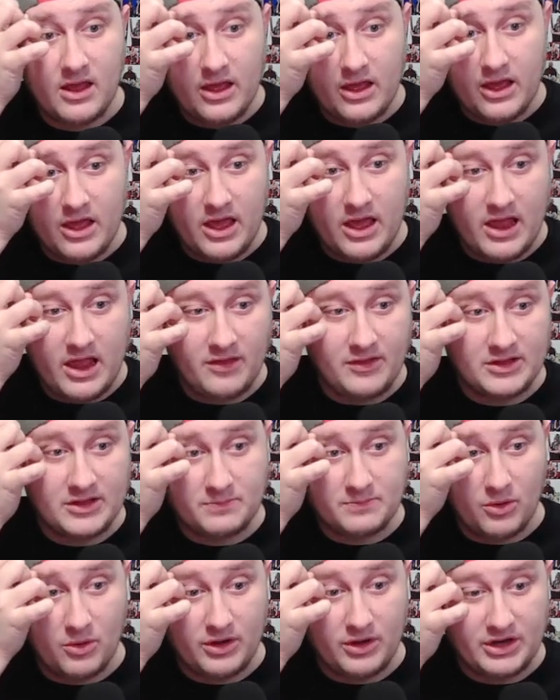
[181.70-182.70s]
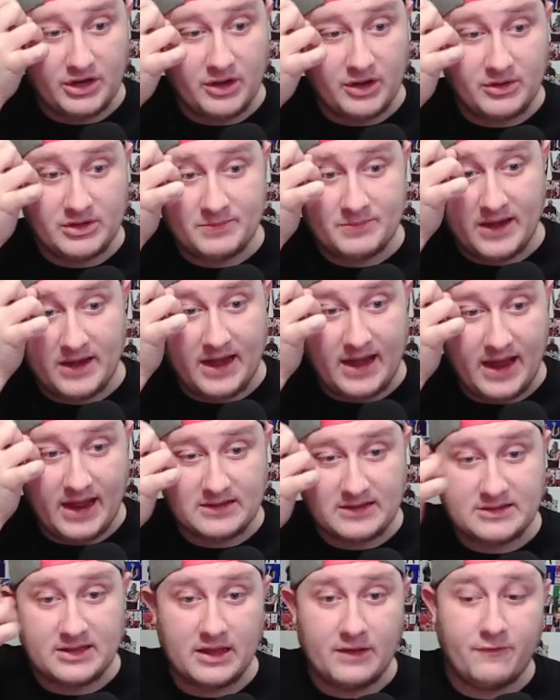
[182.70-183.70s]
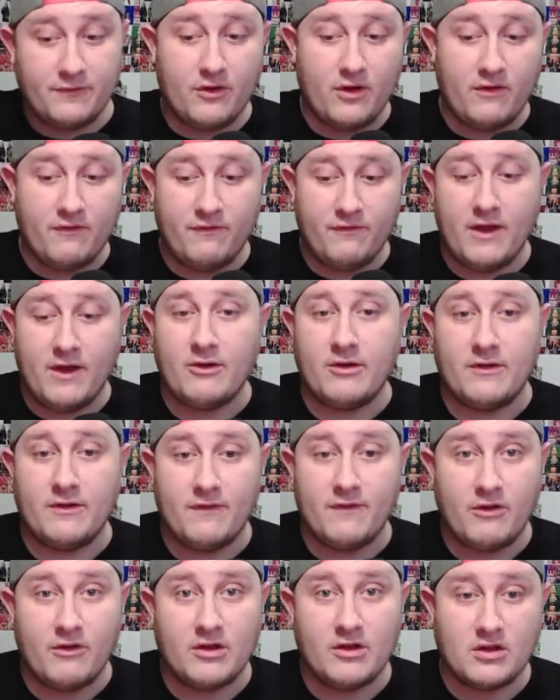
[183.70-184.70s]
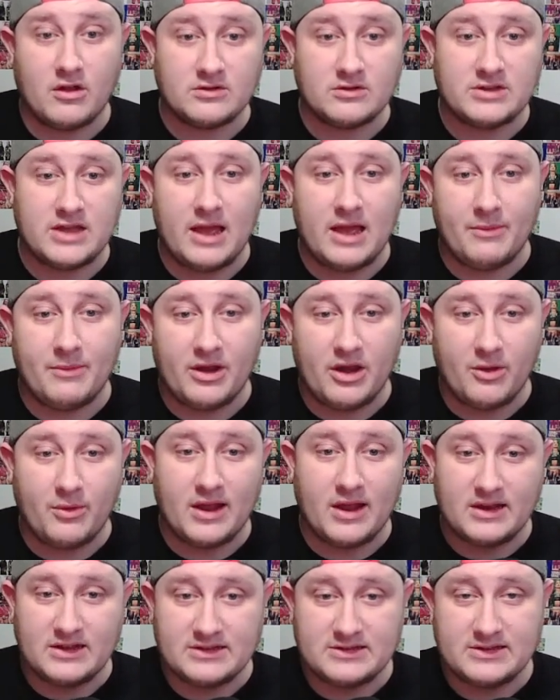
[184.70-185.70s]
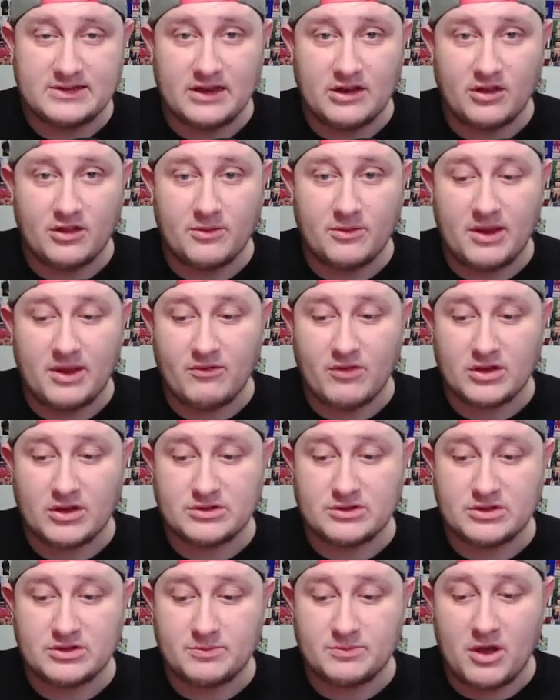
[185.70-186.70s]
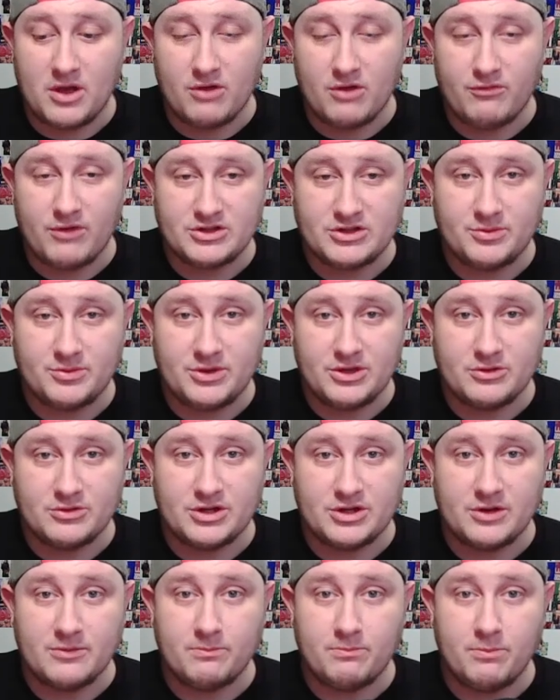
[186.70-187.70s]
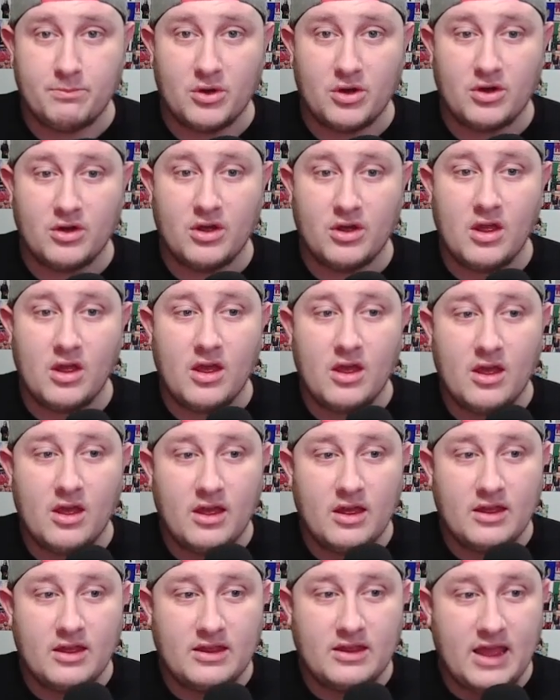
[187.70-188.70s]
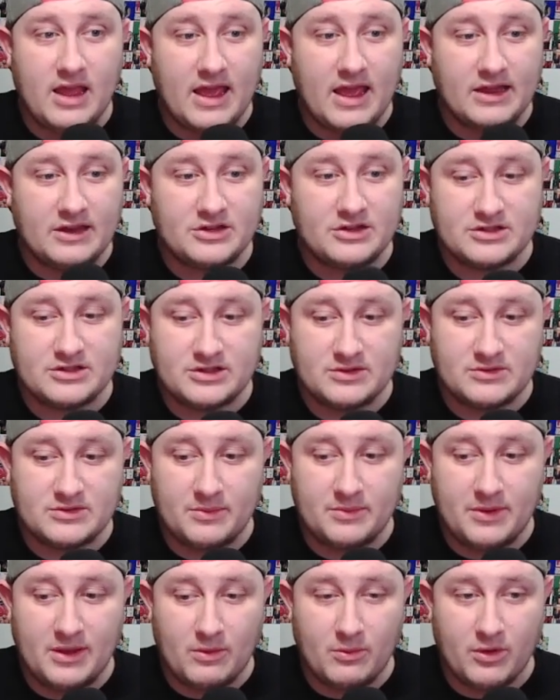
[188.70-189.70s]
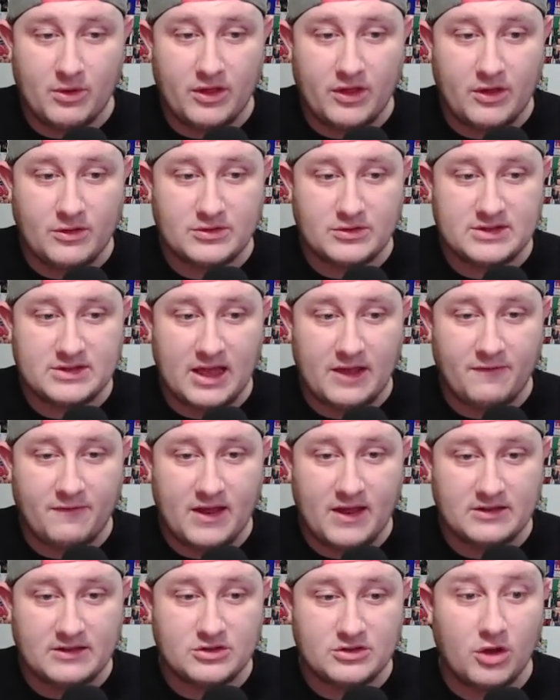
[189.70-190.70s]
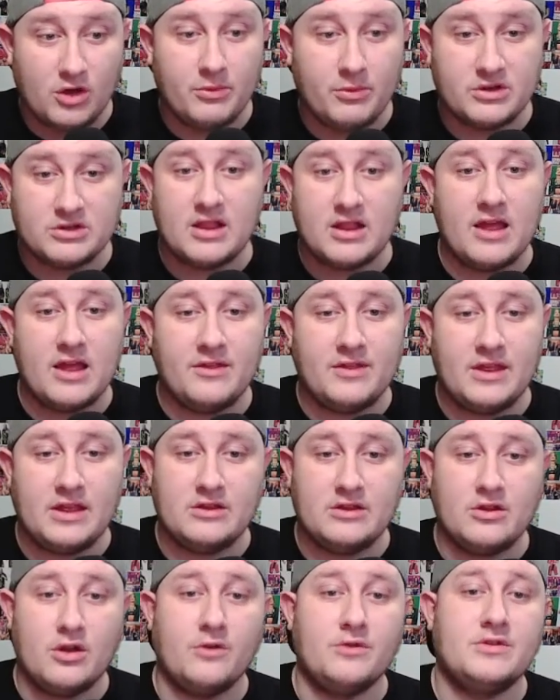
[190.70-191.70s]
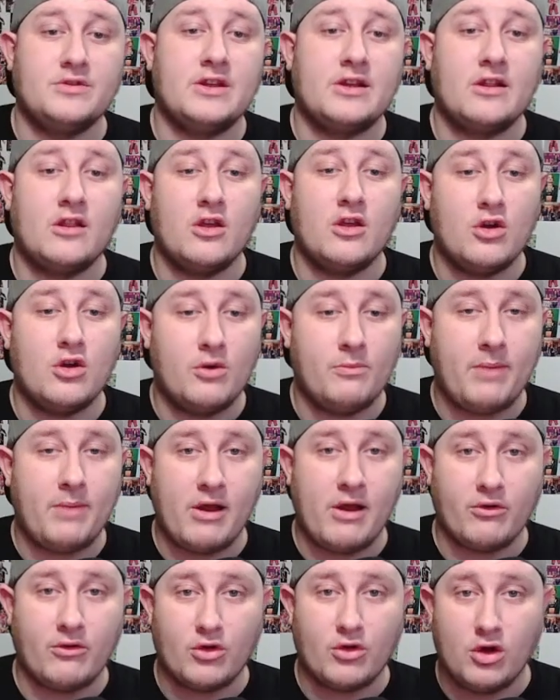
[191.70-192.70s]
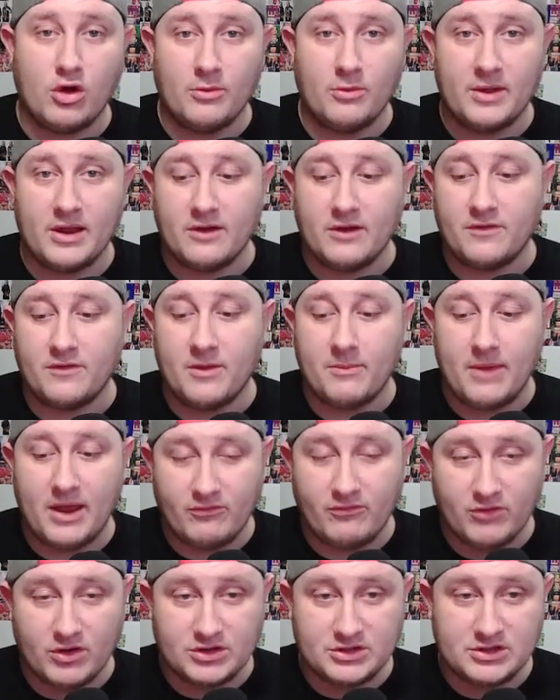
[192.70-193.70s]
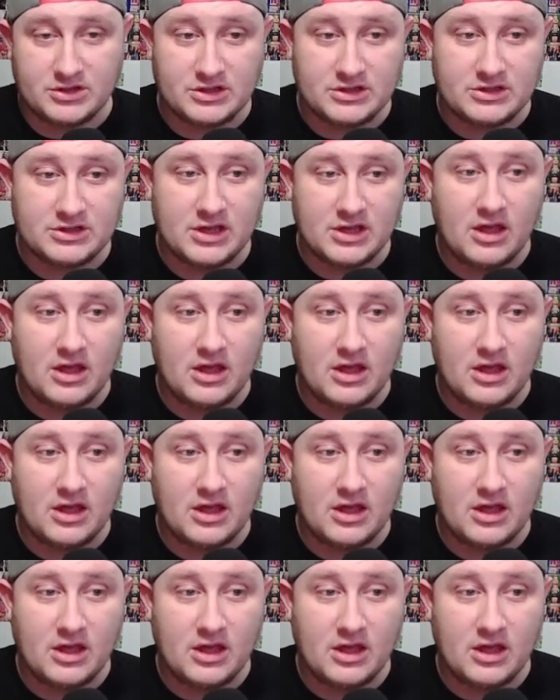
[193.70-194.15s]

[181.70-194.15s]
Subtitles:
At this point, you know, he's been in NXT for a very, very long time. I know he had his stint on the main roster as part of Retribution, but yeah, he just seems to be one of those safe hands, almost like the Dolph Ziggler or Baron Corbin of the main rosters.